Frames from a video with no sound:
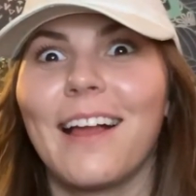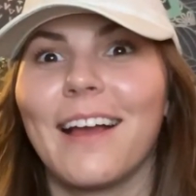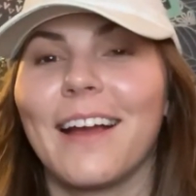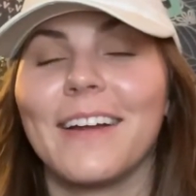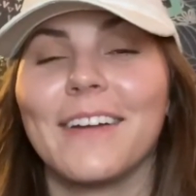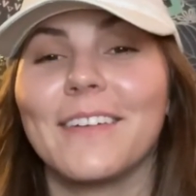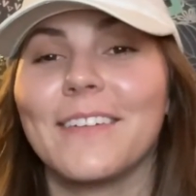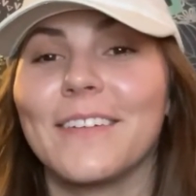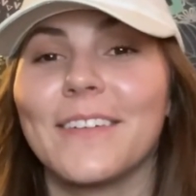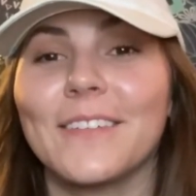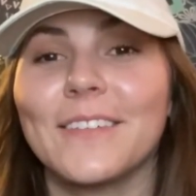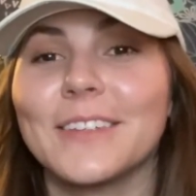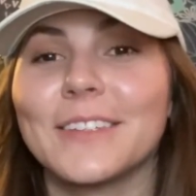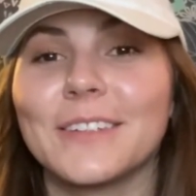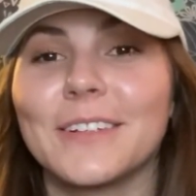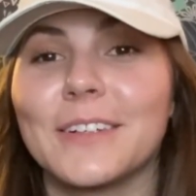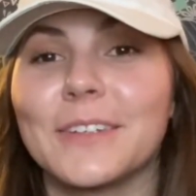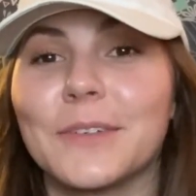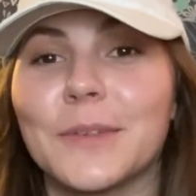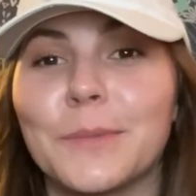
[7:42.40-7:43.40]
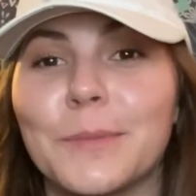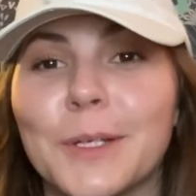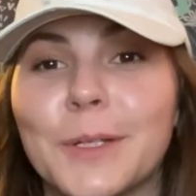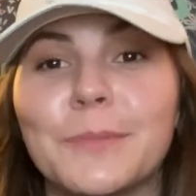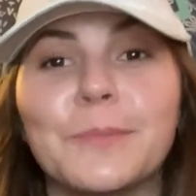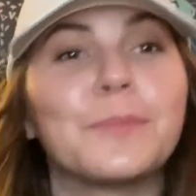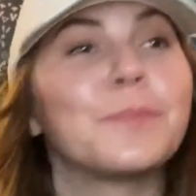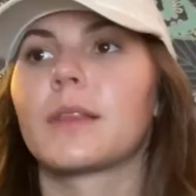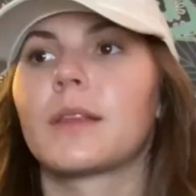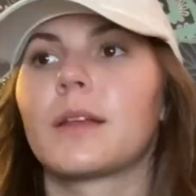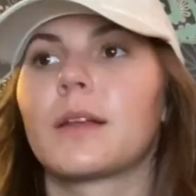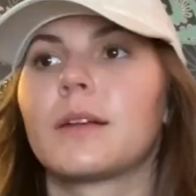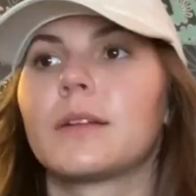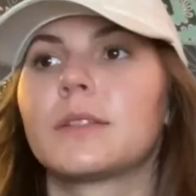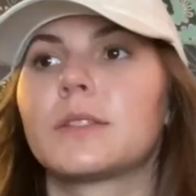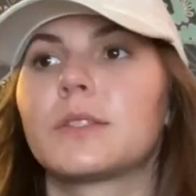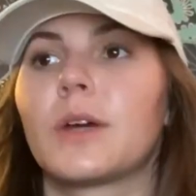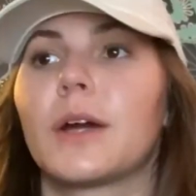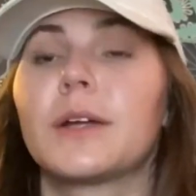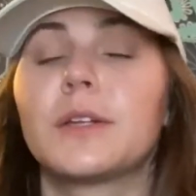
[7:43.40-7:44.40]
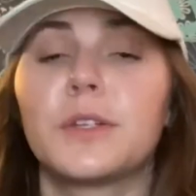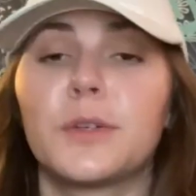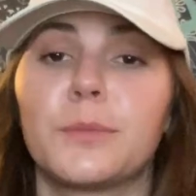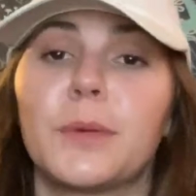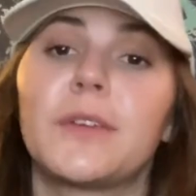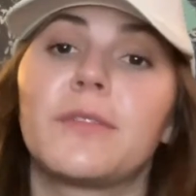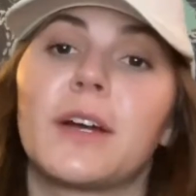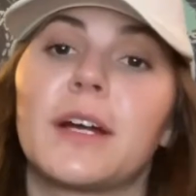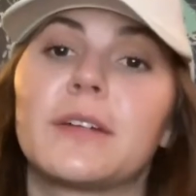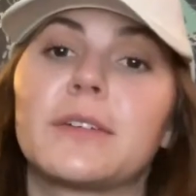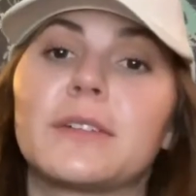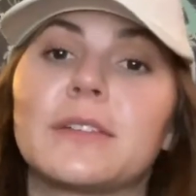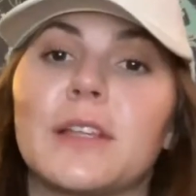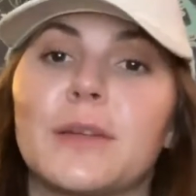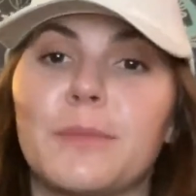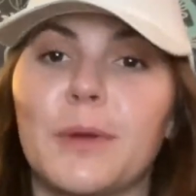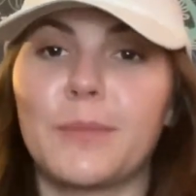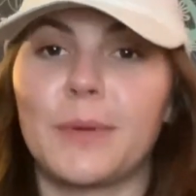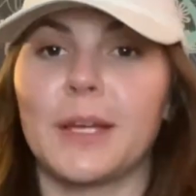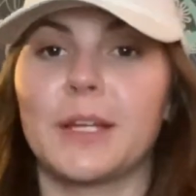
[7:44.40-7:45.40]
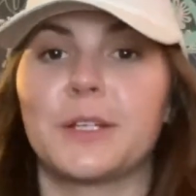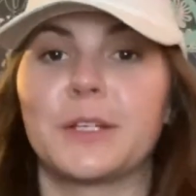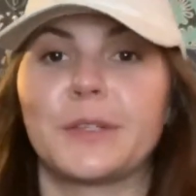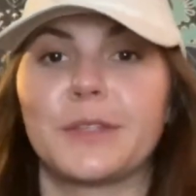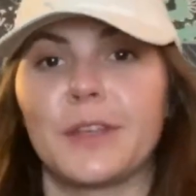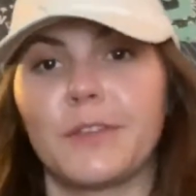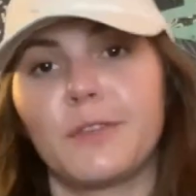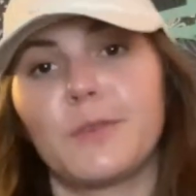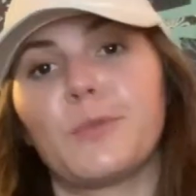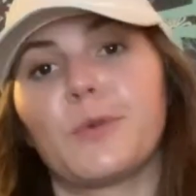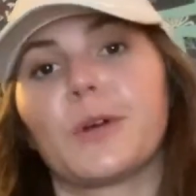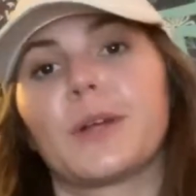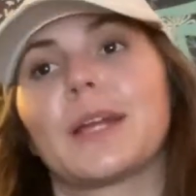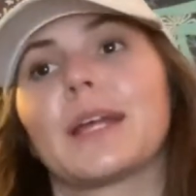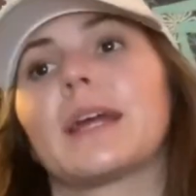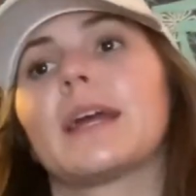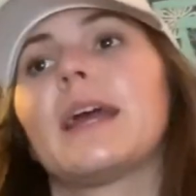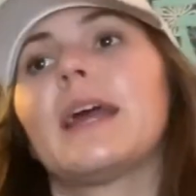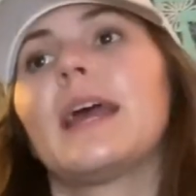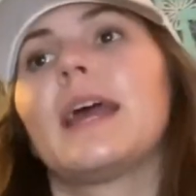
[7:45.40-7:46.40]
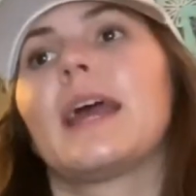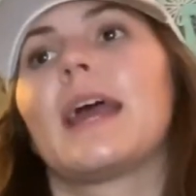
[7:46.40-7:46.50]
I don't know what's wrong with me. So I do my vitals on my patients every morning